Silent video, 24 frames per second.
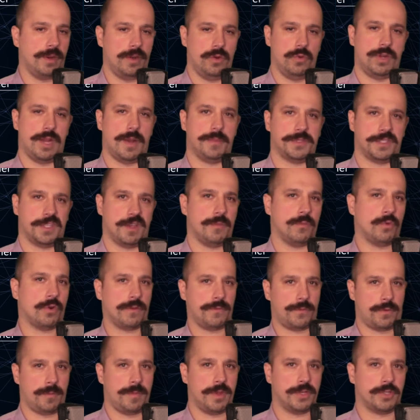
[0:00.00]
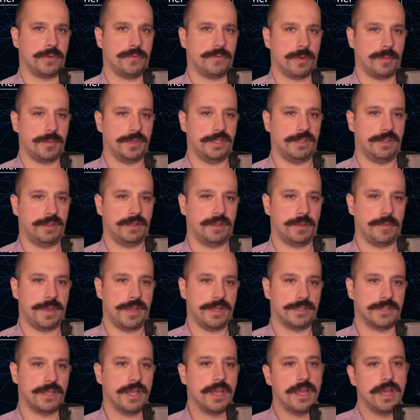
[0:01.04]
look up some more information from the
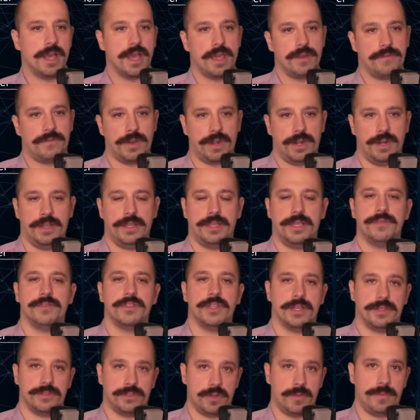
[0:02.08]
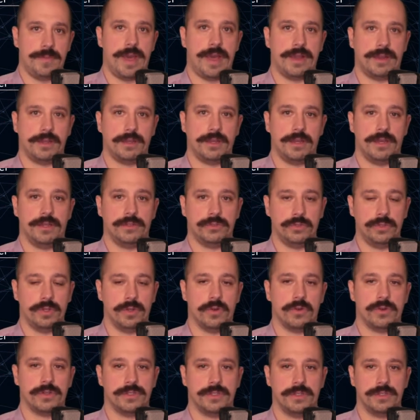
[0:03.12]
database and finally give the answer back to the
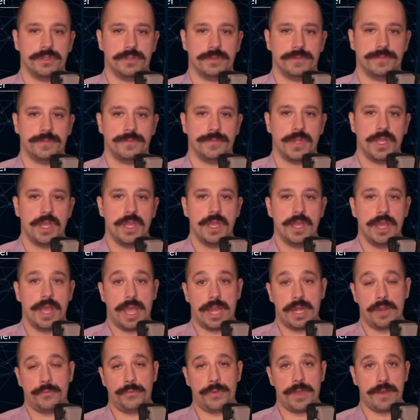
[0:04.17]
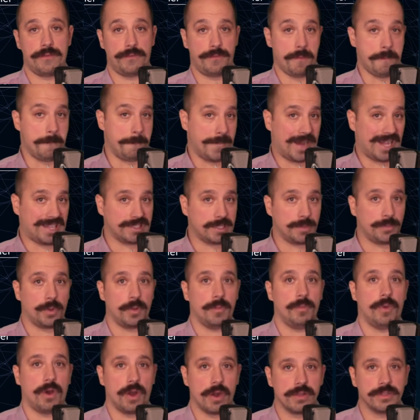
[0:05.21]
nurses. And if we have multiple
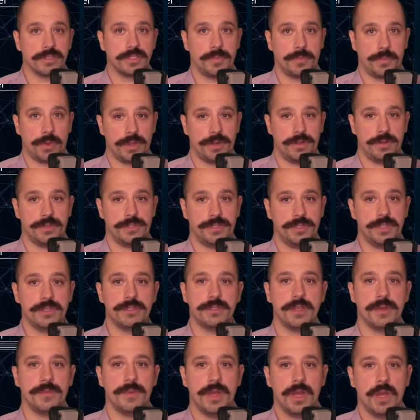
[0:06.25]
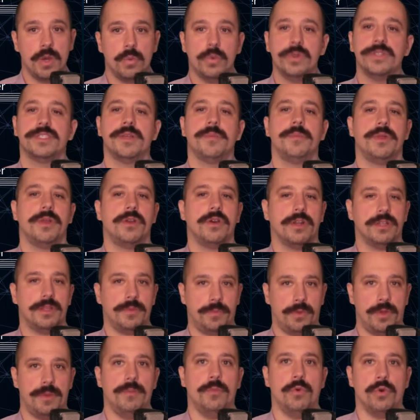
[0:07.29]
models deployed in our system, we're simply going to
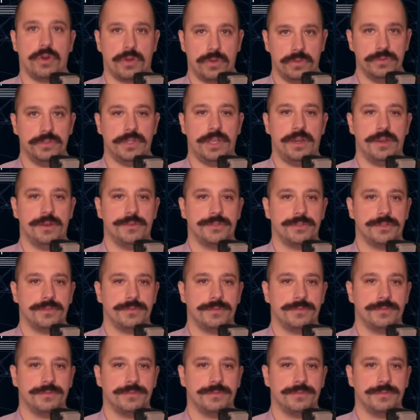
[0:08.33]
deploy more containers.